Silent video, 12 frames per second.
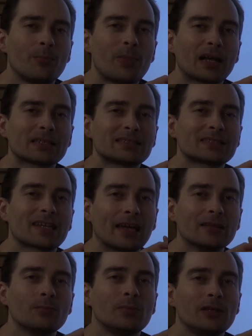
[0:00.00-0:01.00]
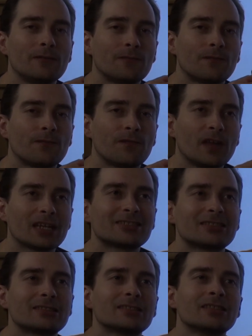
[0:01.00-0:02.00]
bugs can be
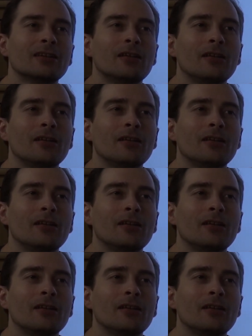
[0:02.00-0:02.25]
fixed